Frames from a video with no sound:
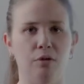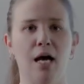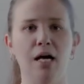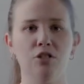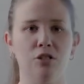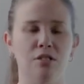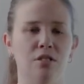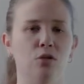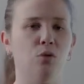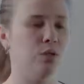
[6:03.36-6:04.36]
reactions
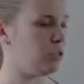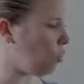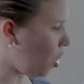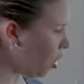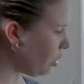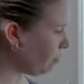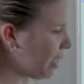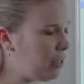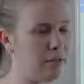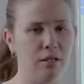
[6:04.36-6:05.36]
that are going to
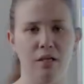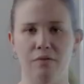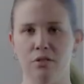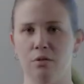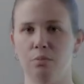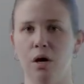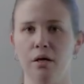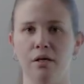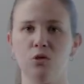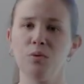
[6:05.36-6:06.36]
automatically give us the
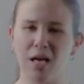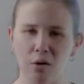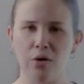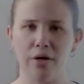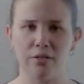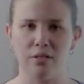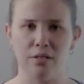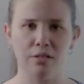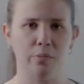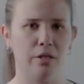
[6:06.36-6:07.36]
products without
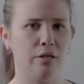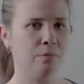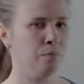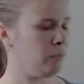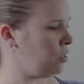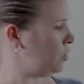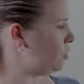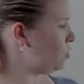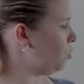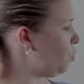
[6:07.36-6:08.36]
costing us money.
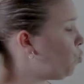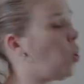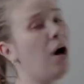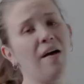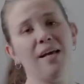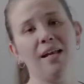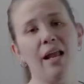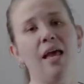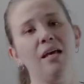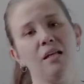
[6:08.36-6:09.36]
So we want a
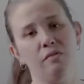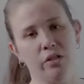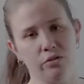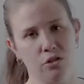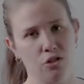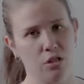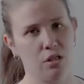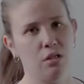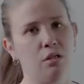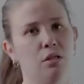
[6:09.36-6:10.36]
negative delta
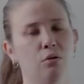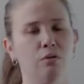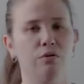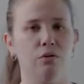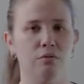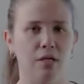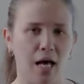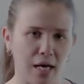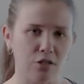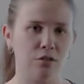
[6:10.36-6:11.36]
G in order for the
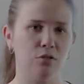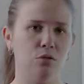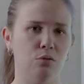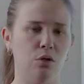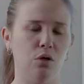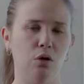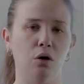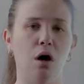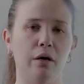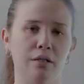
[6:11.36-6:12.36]
reaction to
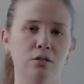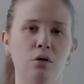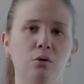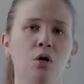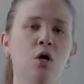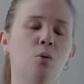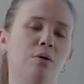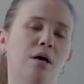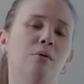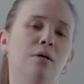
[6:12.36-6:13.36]
occur on its own
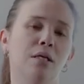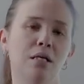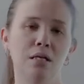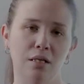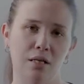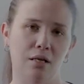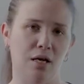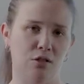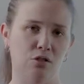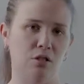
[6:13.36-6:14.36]
without needing that
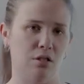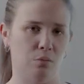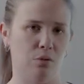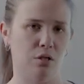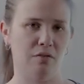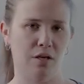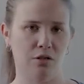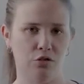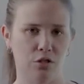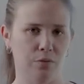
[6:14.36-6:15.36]
extra input of
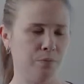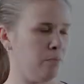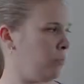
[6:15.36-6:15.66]
energy.